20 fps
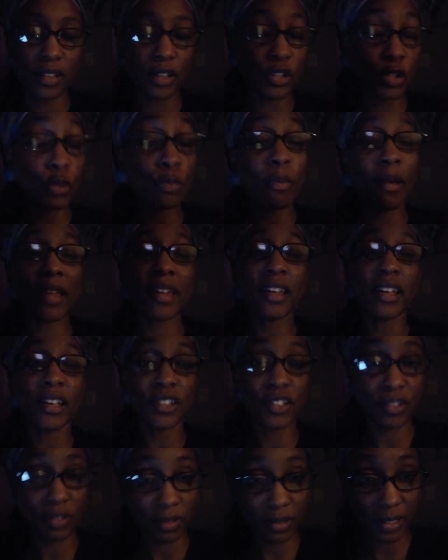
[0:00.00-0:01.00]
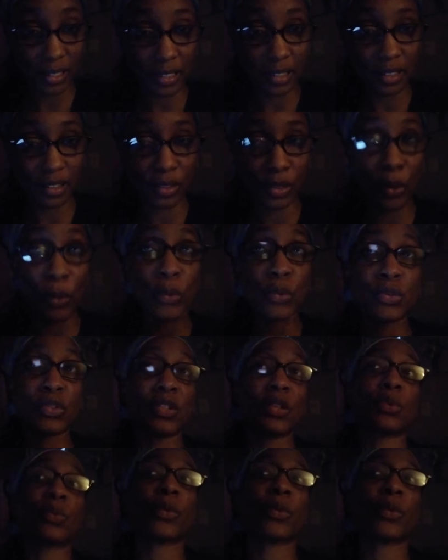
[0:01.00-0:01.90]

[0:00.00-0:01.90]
You may enter in. Those are the